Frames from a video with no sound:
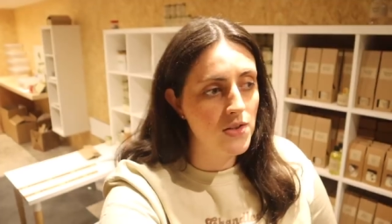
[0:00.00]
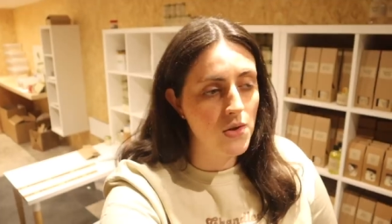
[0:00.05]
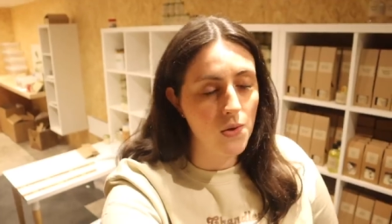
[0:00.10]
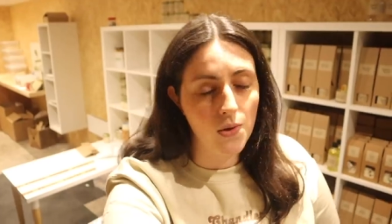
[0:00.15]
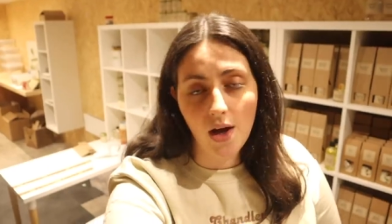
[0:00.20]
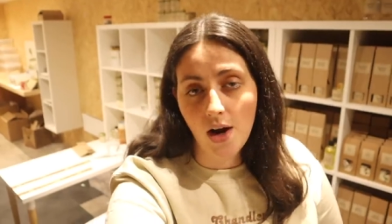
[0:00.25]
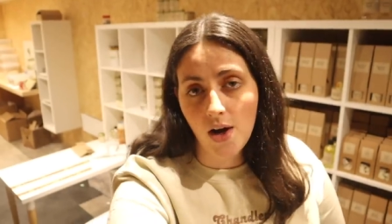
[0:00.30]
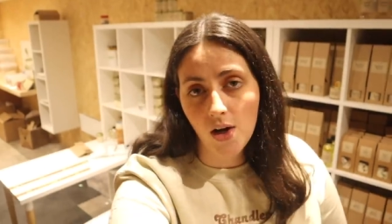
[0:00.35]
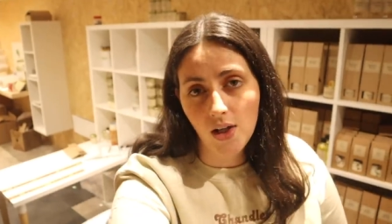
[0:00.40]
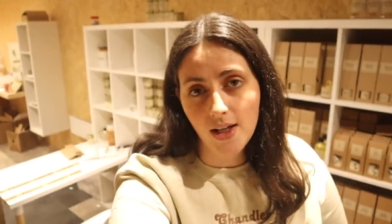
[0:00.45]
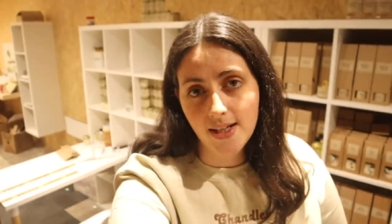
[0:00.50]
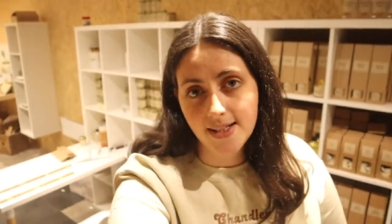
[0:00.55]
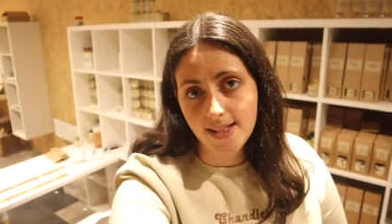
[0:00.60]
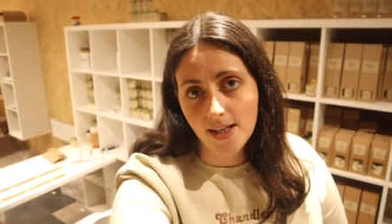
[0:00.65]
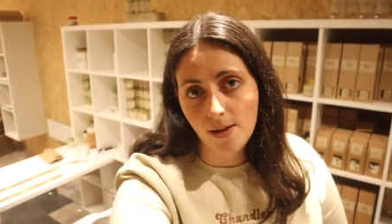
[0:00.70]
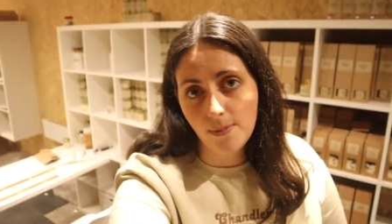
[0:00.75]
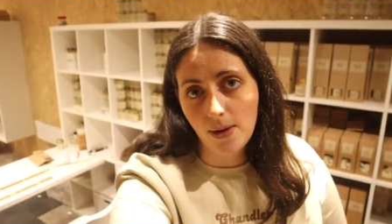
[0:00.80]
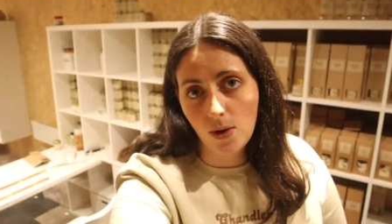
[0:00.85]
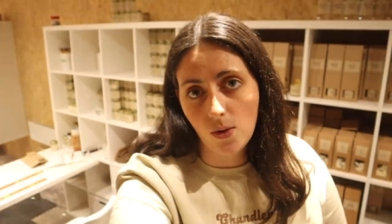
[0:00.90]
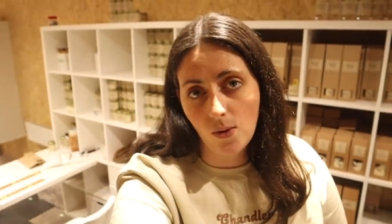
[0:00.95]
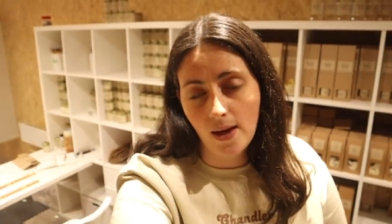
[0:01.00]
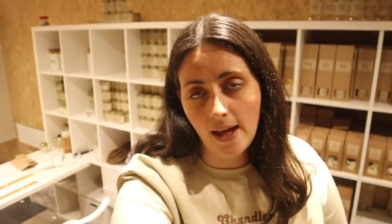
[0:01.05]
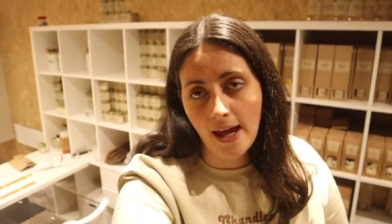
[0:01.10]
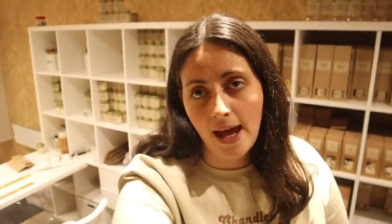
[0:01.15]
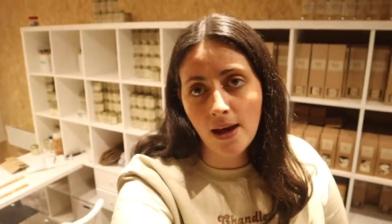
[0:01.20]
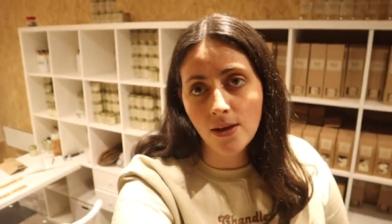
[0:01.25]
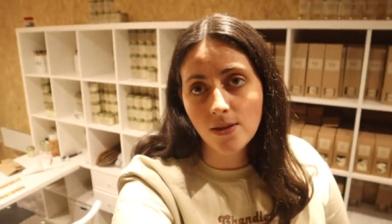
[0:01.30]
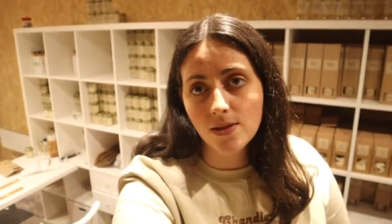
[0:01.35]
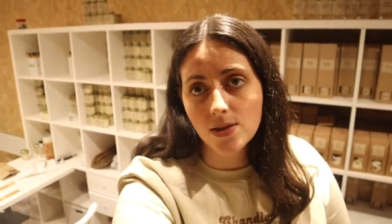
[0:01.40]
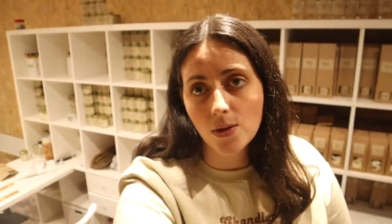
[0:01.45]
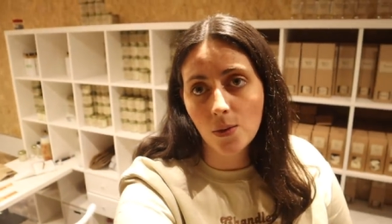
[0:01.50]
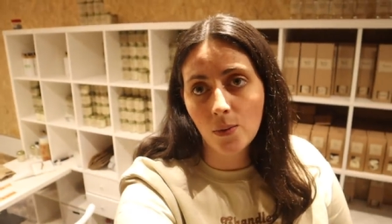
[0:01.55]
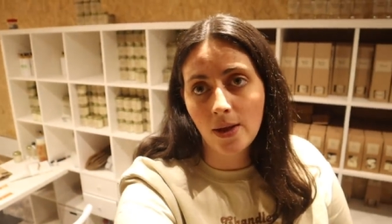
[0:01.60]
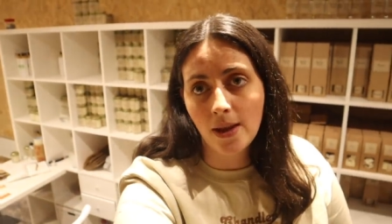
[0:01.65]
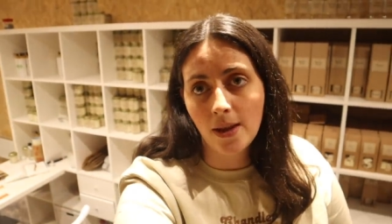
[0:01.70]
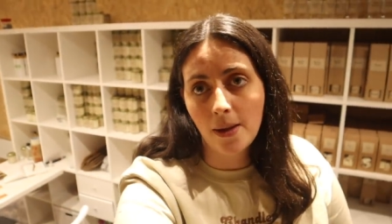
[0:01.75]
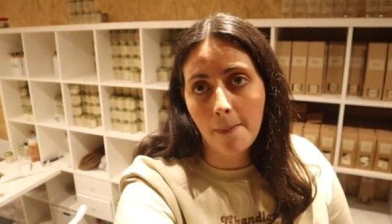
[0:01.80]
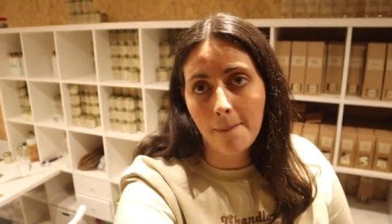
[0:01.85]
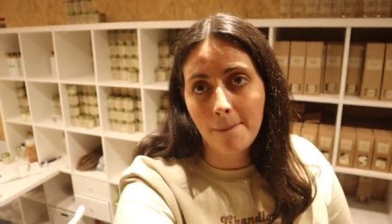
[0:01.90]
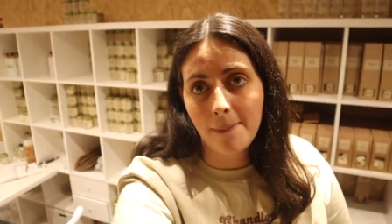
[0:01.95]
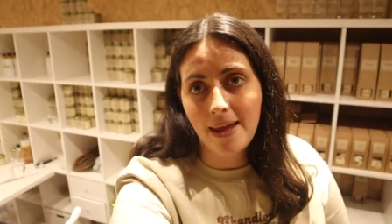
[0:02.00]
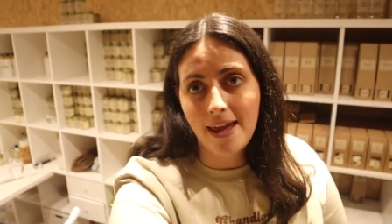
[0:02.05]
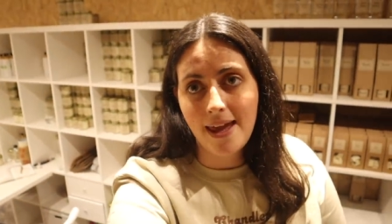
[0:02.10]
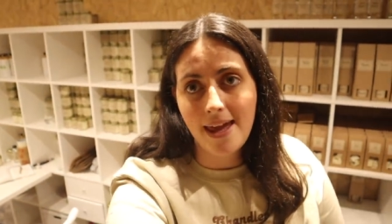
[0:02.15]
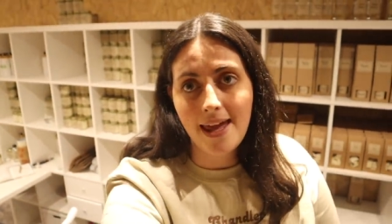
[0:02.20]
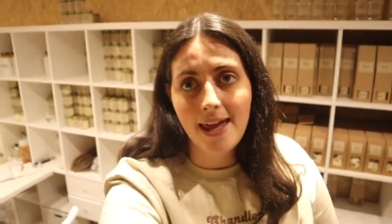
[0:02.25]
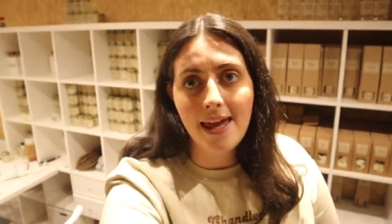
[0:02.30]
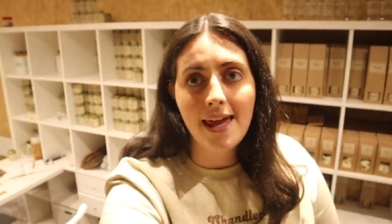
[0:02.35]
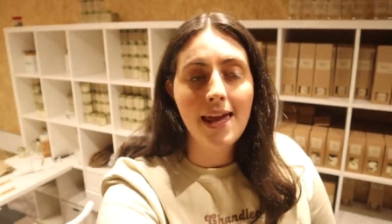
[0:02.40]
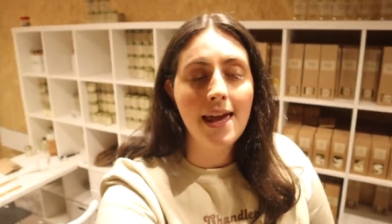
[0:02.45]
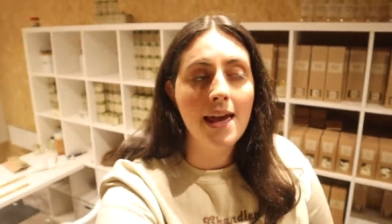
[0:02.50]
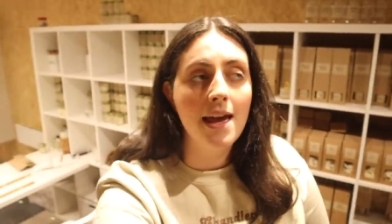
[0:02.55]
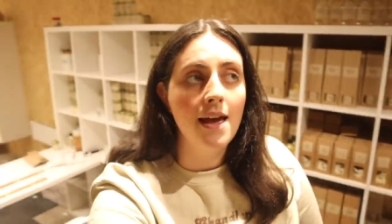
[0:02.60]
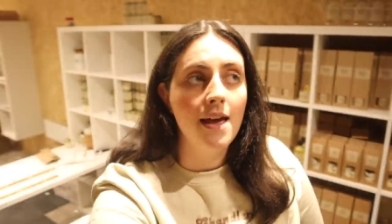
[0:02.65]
so the earliest they'll be going out will be